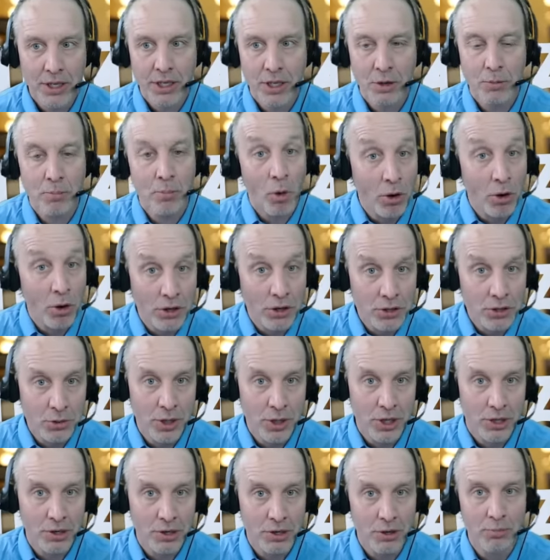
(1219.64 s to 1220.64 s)
more than
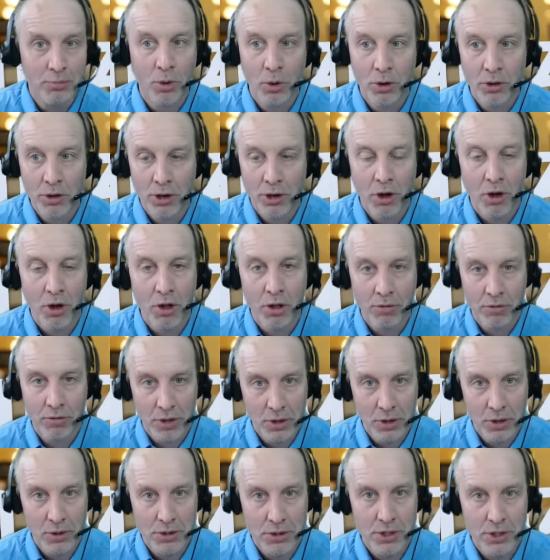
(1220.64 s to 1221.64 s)
Twitter, more than all of
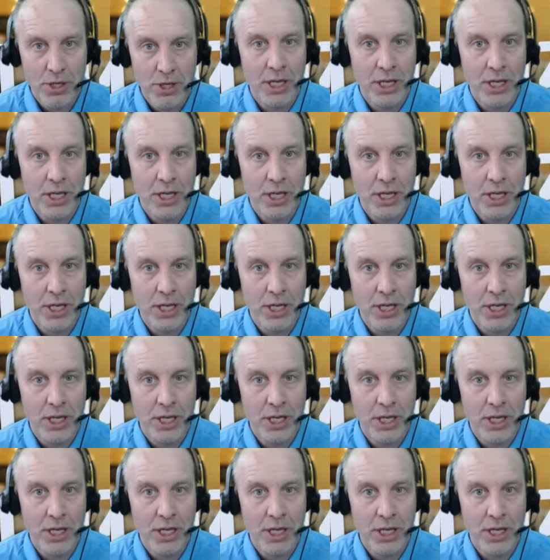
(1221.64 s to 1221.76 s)
those.